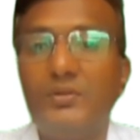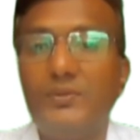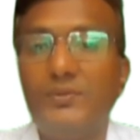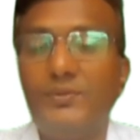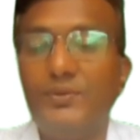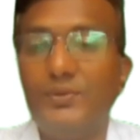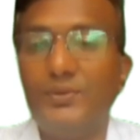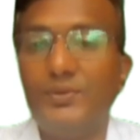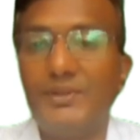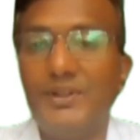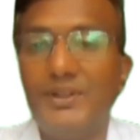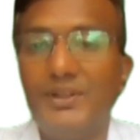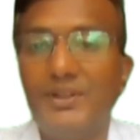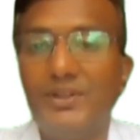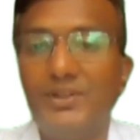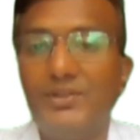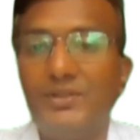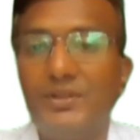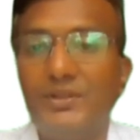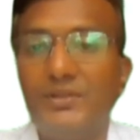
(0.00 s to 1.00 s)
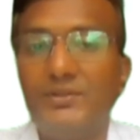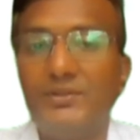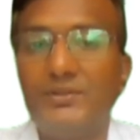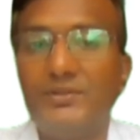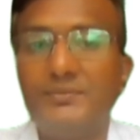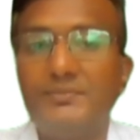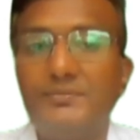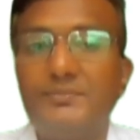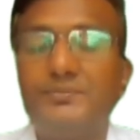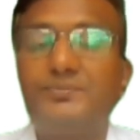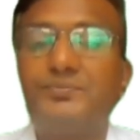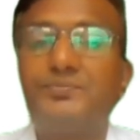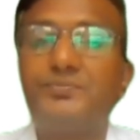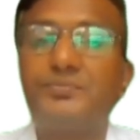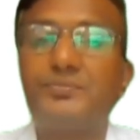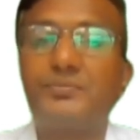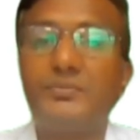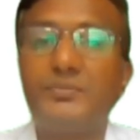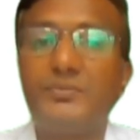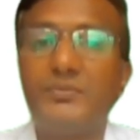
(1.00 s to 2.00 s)
the flow conditions.
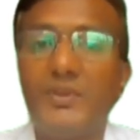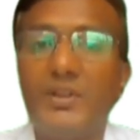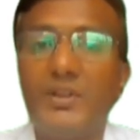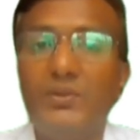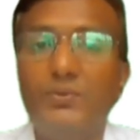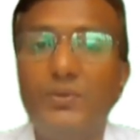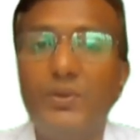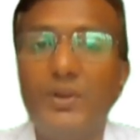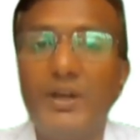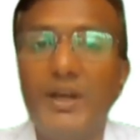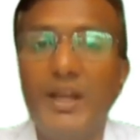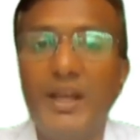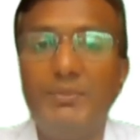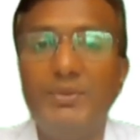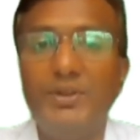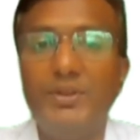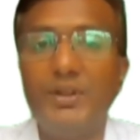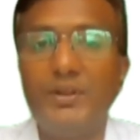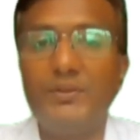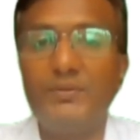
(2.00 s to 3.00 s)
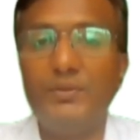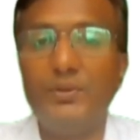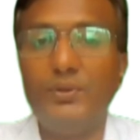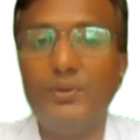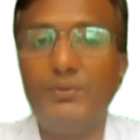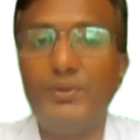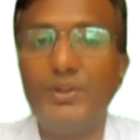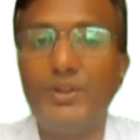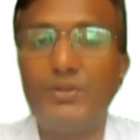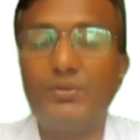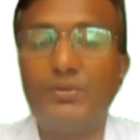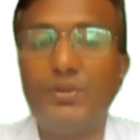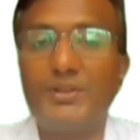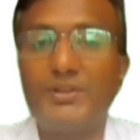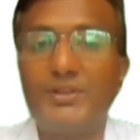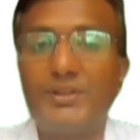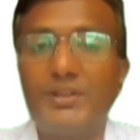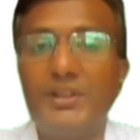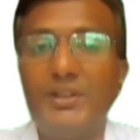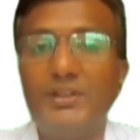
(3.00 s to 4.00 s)
For laminar flow with
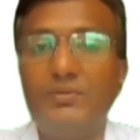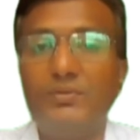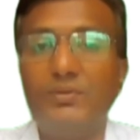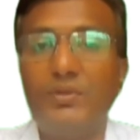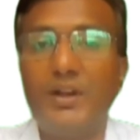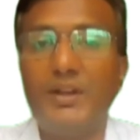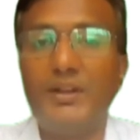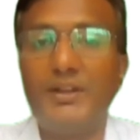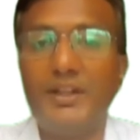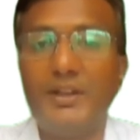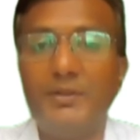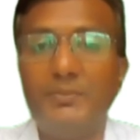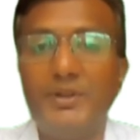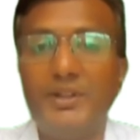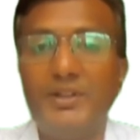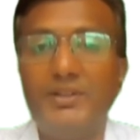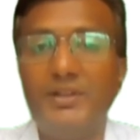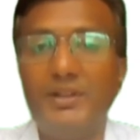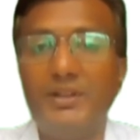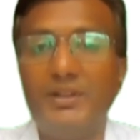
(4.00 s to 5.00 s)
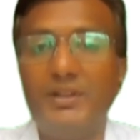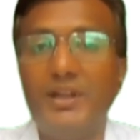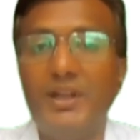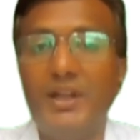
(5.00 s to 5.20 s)
constant wall temperature,